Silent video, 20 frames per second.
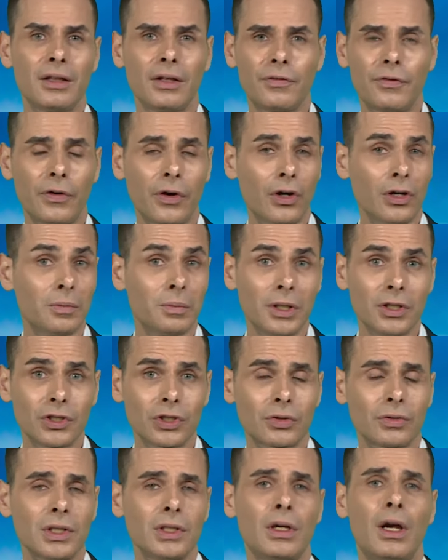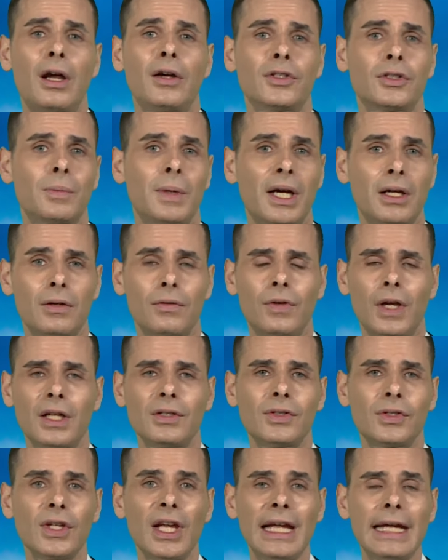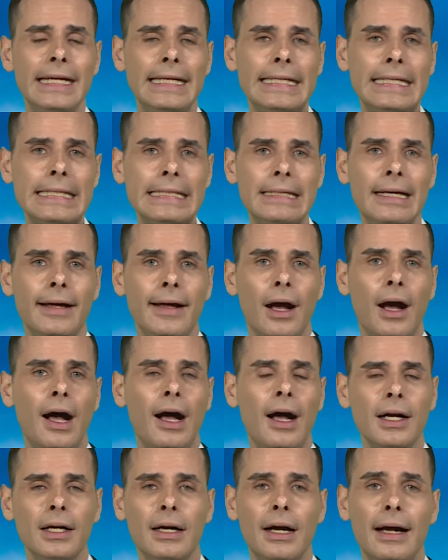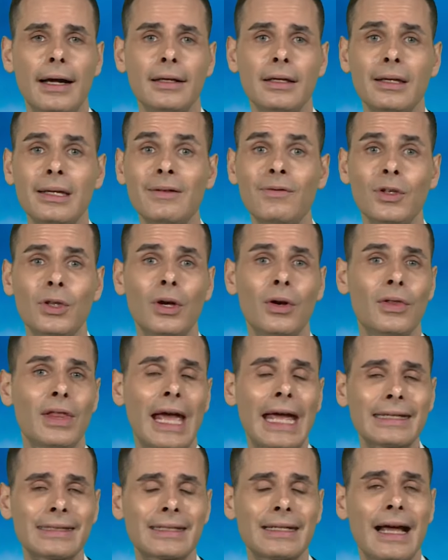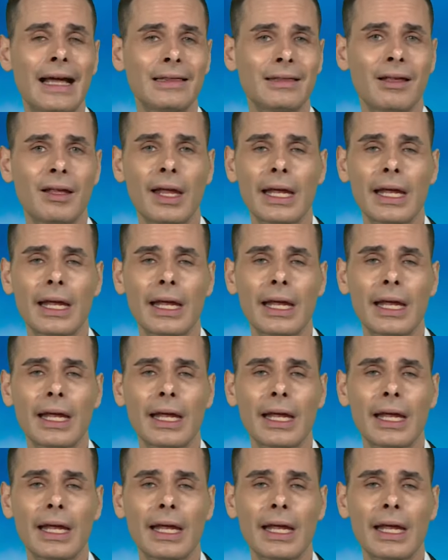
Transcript: the foreign ministry talks about events in Hong Kong, even though that's not the